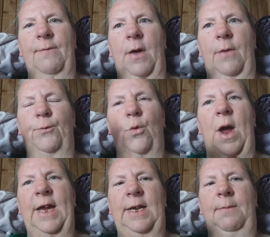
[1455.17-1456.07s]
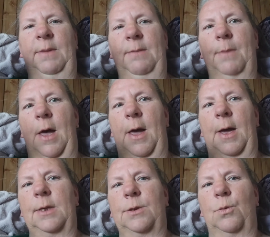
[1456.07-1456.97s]
variety meat
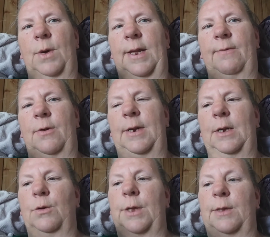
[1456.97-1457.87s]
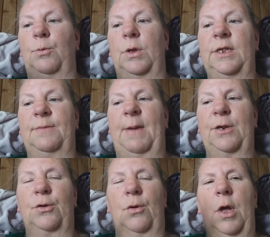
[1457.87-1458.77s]
box or whatever, and it goes on really
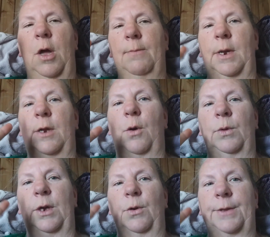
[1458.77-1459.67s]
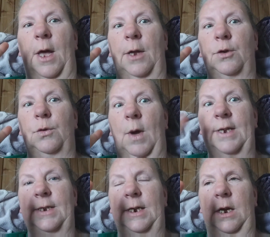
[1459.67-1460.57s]
special, but it only goes on
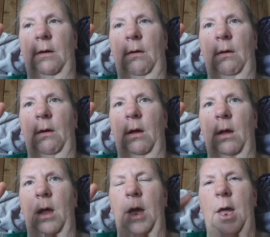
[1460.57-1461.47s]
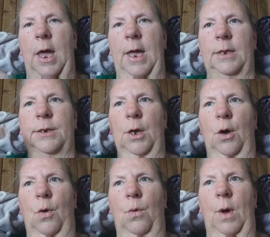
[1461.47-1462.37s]
twice a year. And
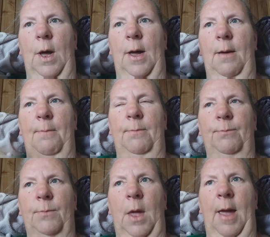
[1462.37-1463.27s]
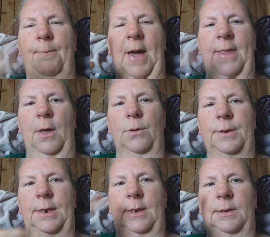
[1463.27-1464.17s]
so I buy
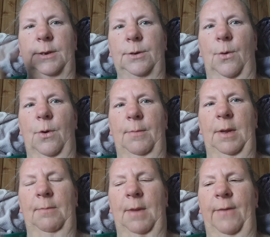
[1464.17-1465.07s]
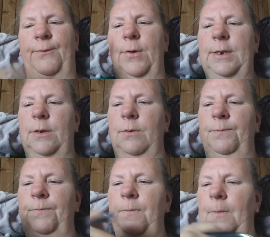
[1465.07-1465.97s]
those and store them in my freezer,
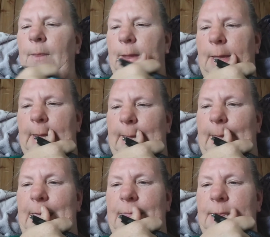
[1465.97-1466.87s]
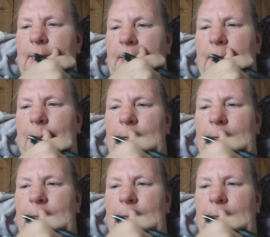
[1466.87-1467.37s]
and then